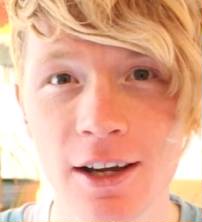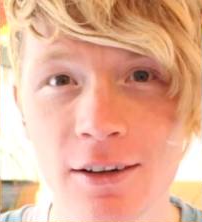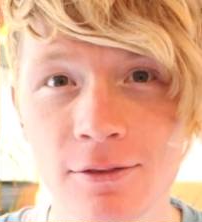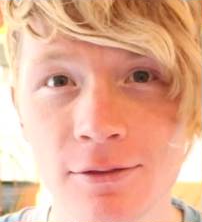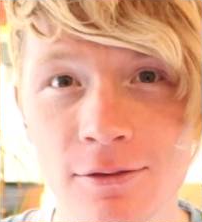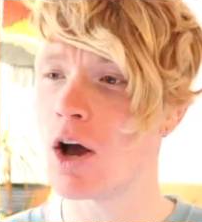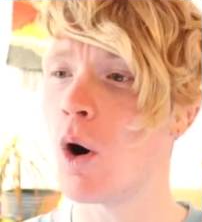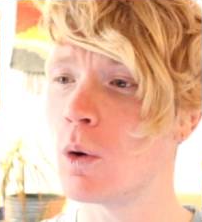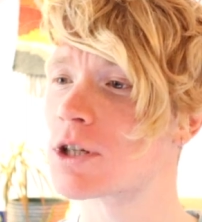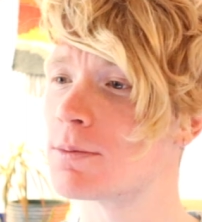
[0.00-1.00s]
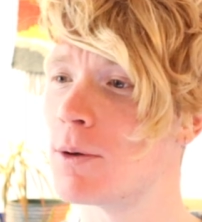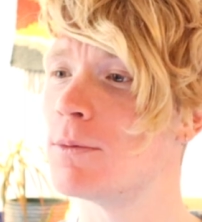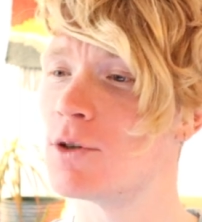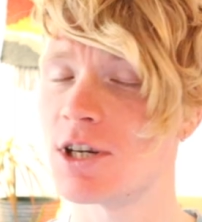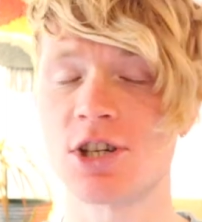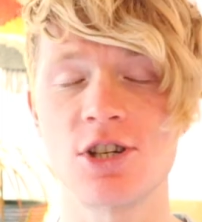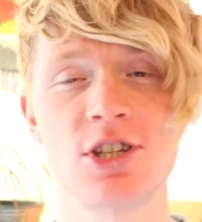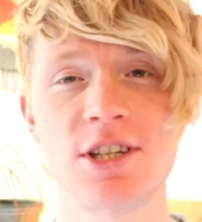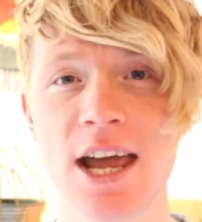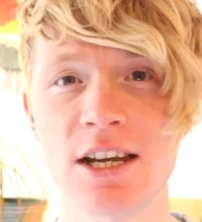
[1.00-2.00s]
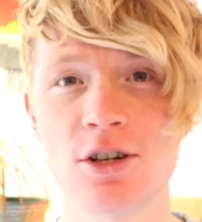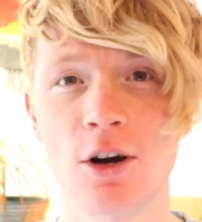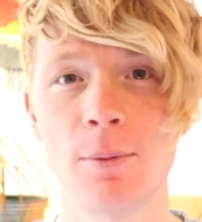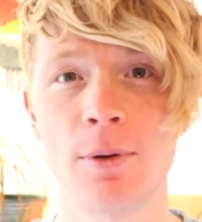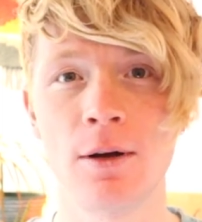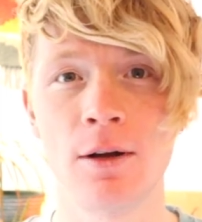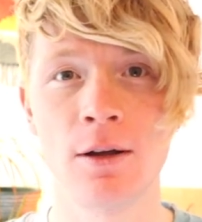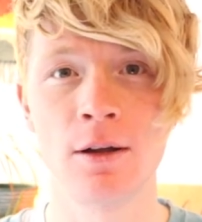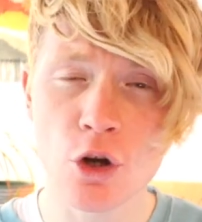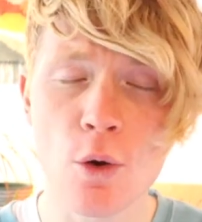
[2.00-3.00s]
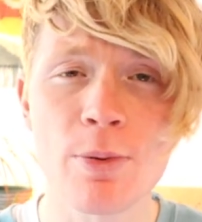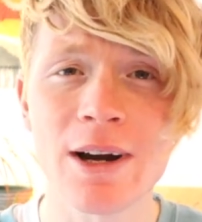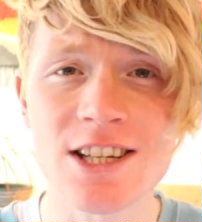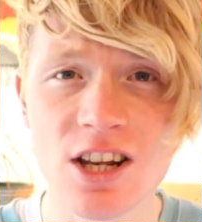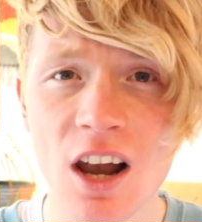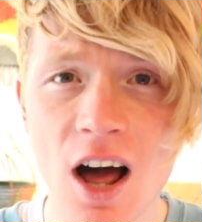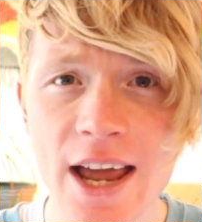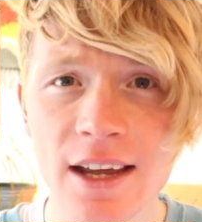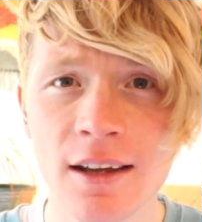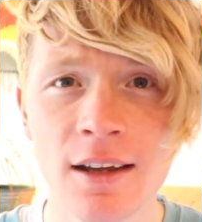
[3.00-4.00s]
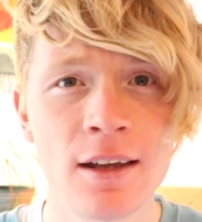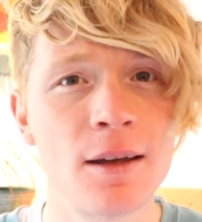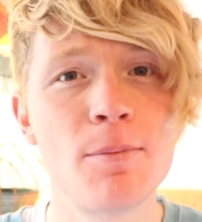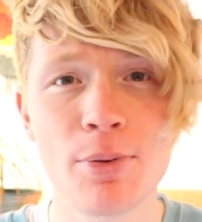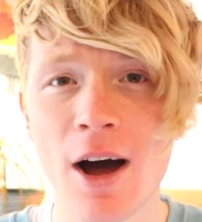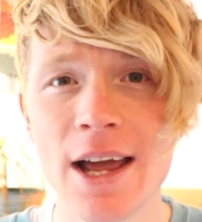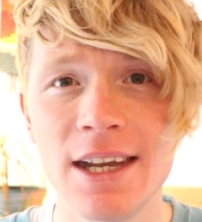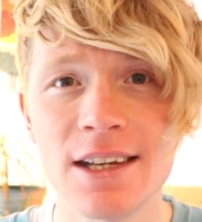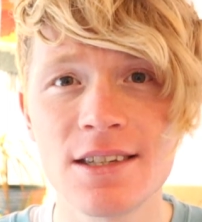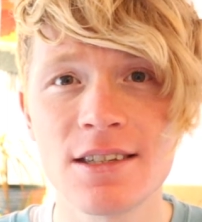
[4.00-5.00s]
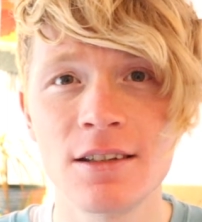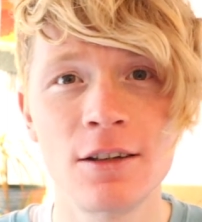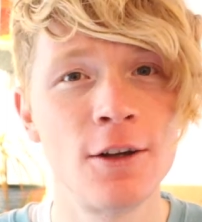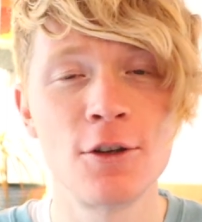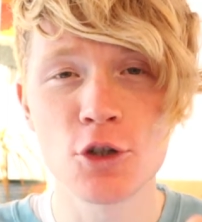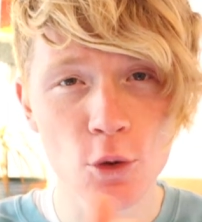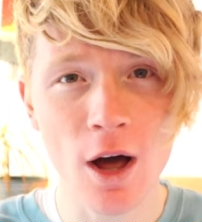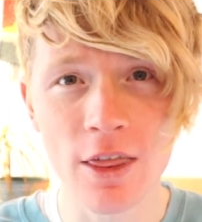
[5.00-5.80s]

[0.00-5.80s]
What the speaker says: It's the ultimate musician's day job, but it also brings light and brightness to